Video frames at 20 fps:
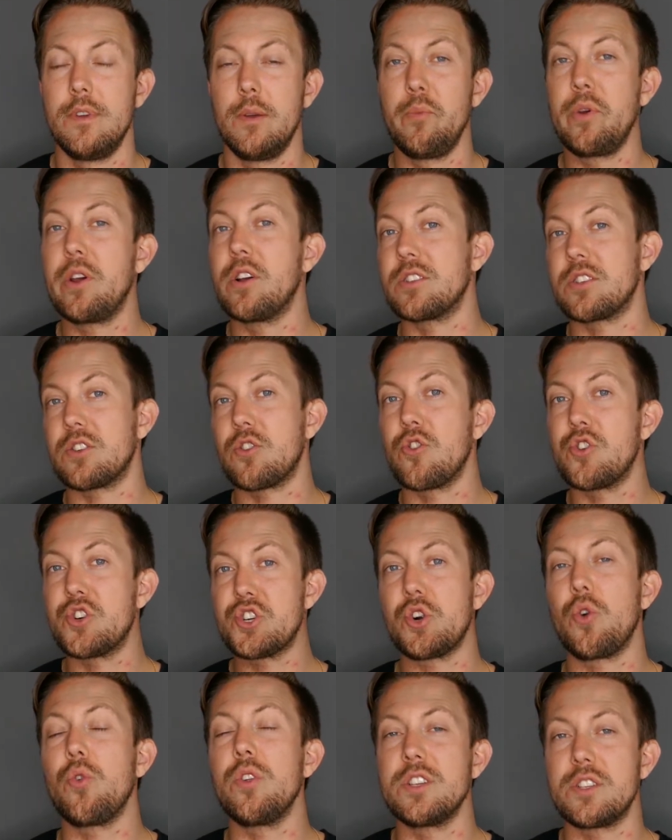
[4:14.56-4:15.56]
Because
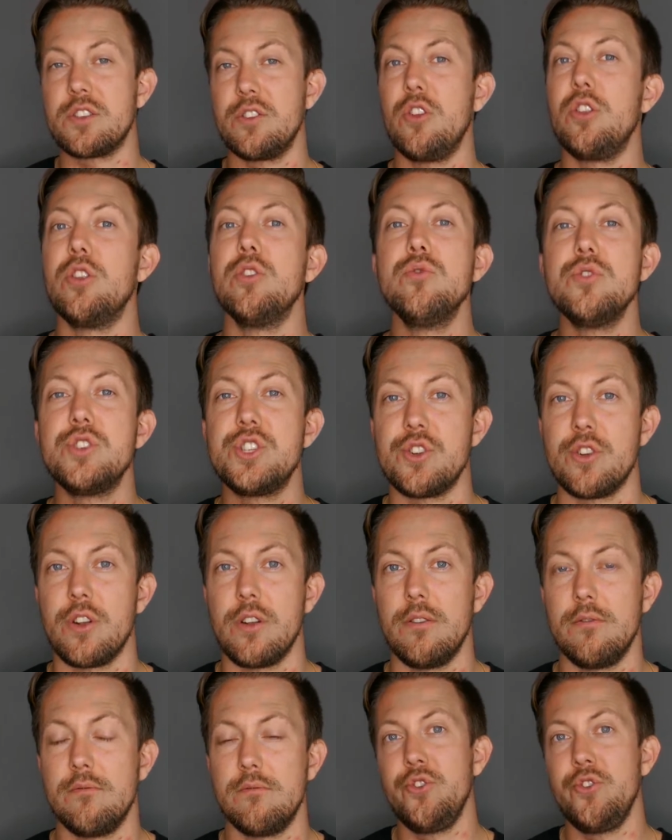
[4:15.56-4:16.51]
control is an illusion.